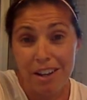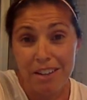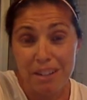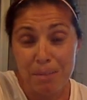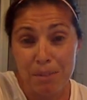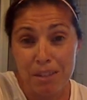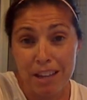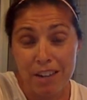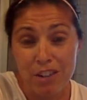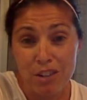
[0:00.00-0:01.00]
something
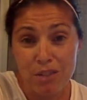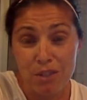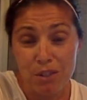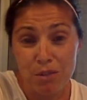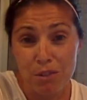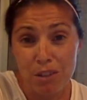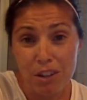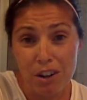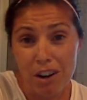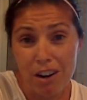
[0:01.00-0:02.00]
that just feels really
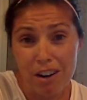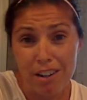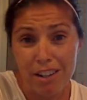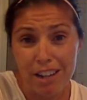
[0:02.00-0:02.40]
hard.